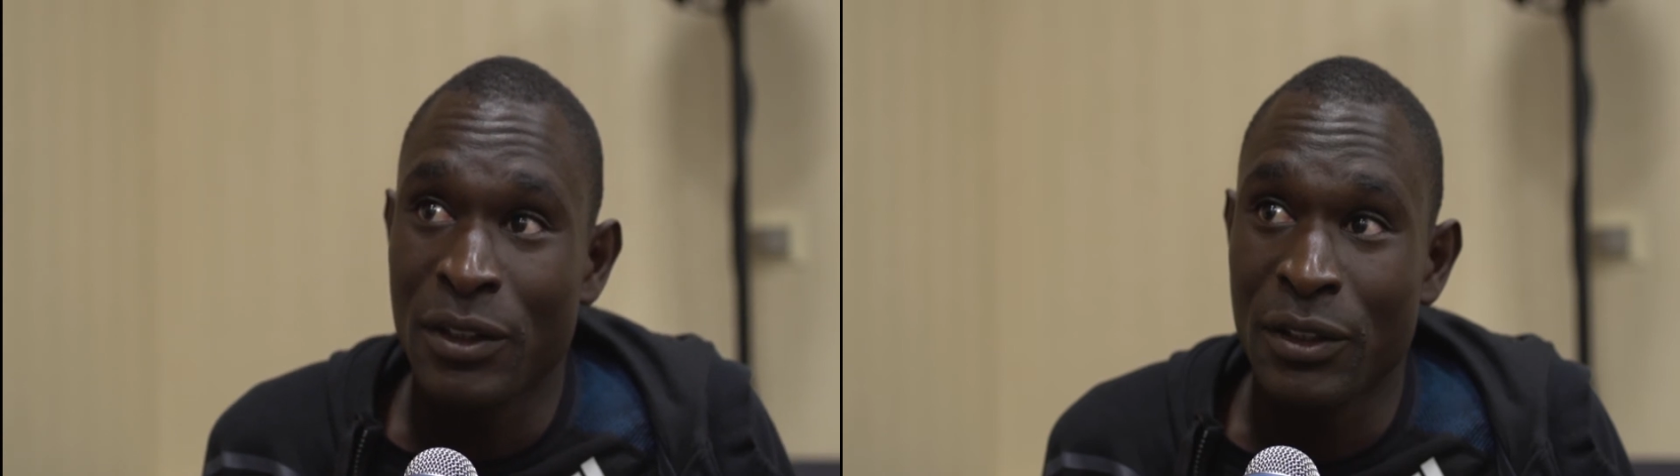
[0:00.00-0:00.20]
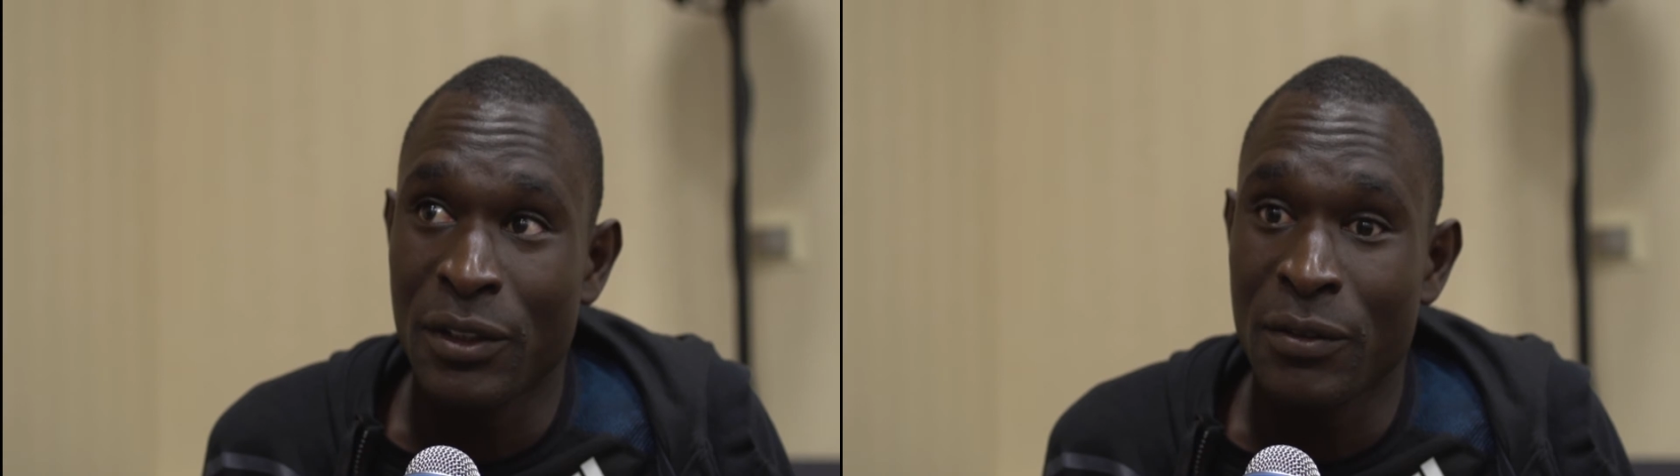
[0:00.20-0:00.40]

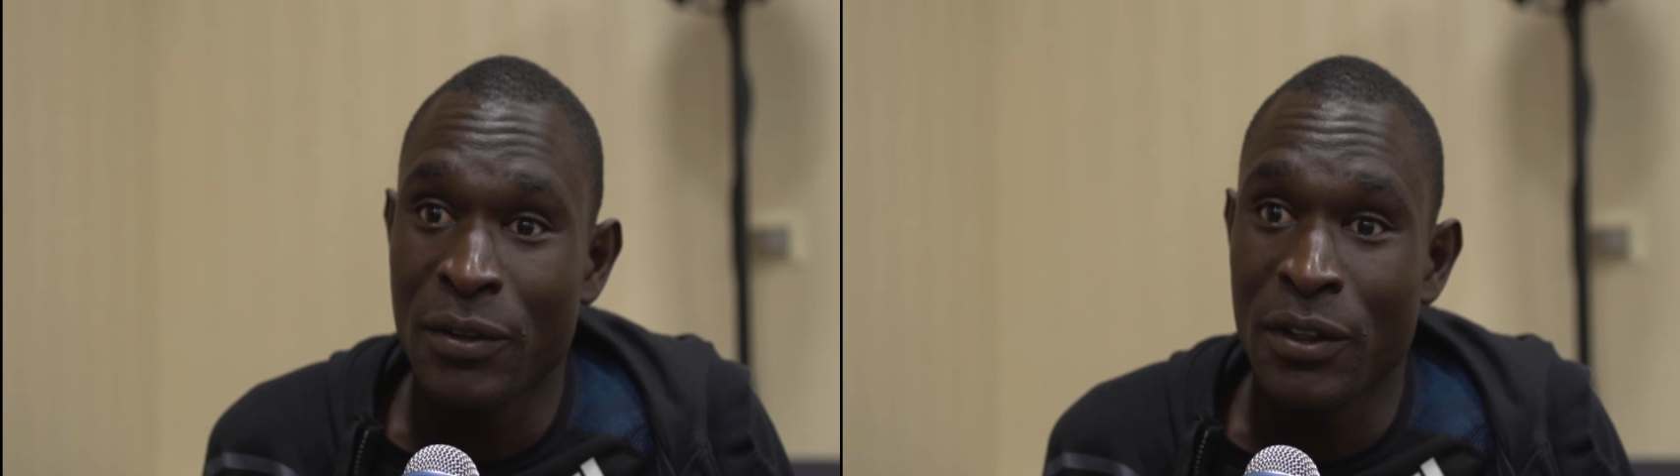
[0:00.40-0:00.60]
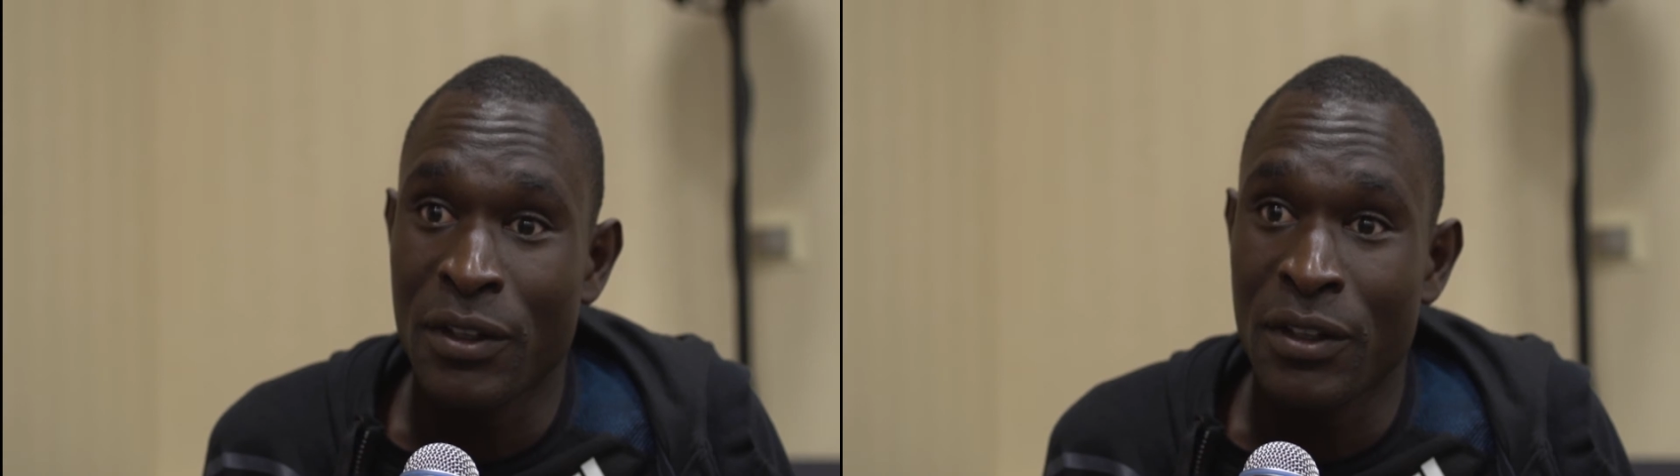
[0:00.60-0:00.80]
you know,
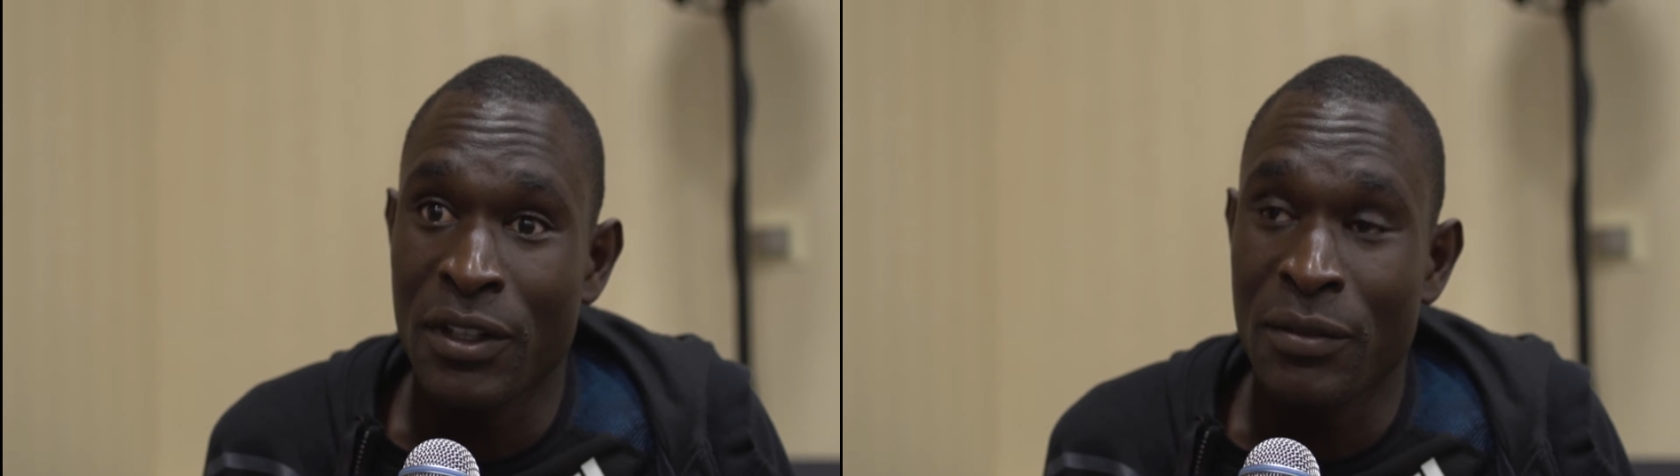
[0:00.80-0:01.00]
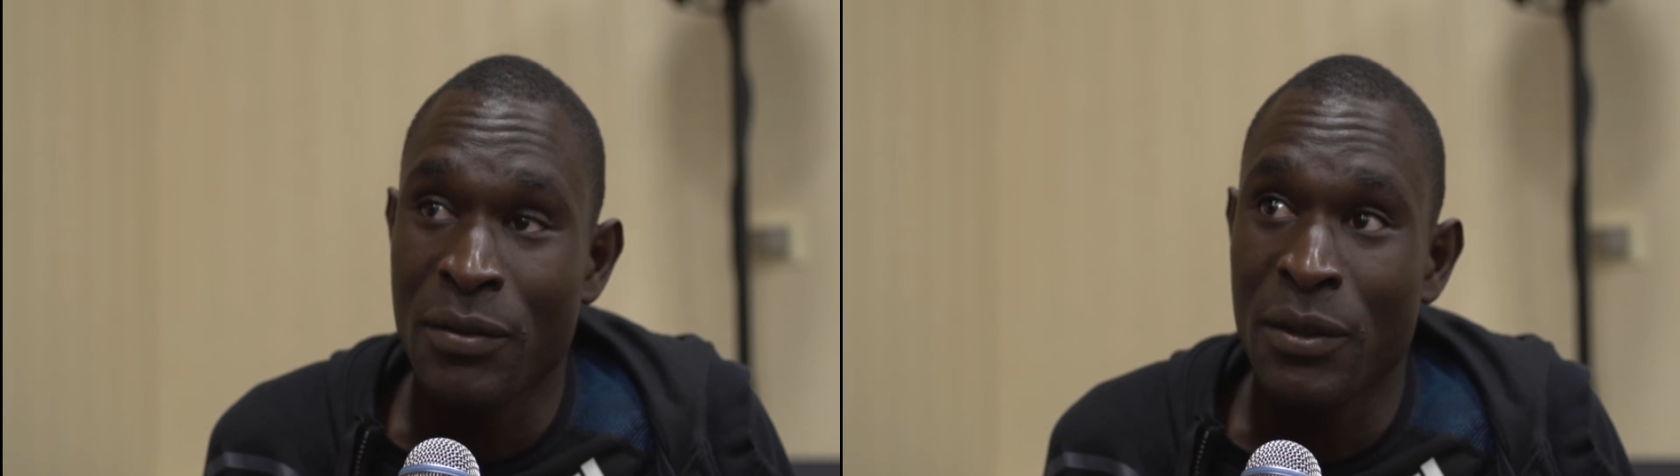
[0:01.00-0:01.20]
for
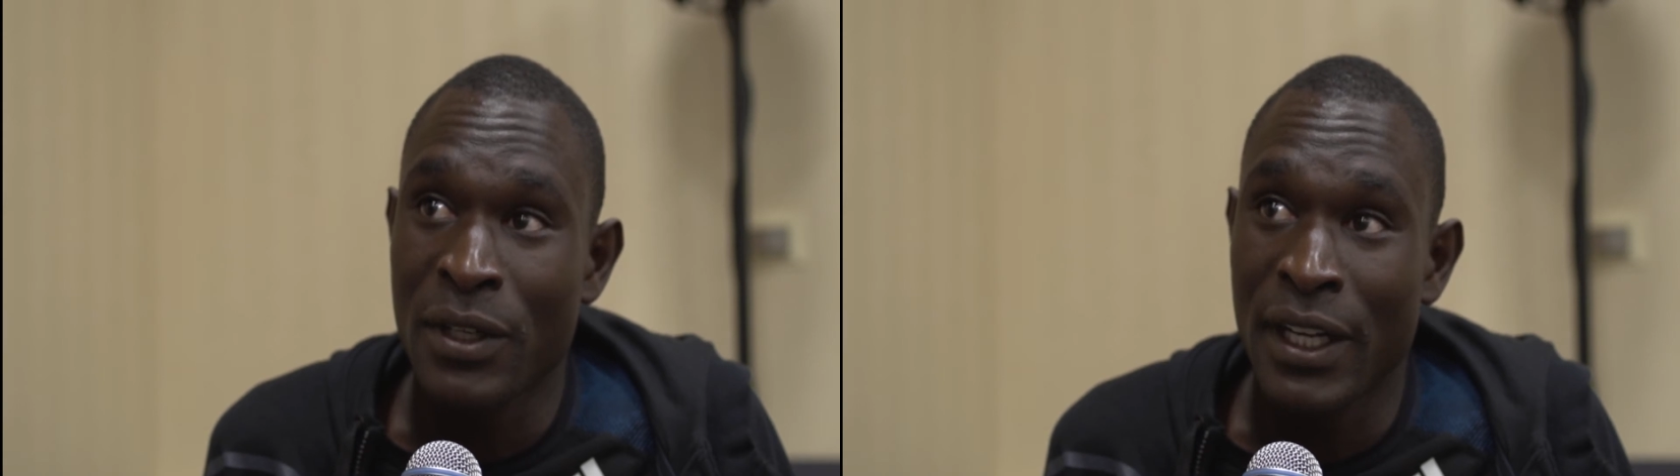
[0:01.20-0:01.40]
the full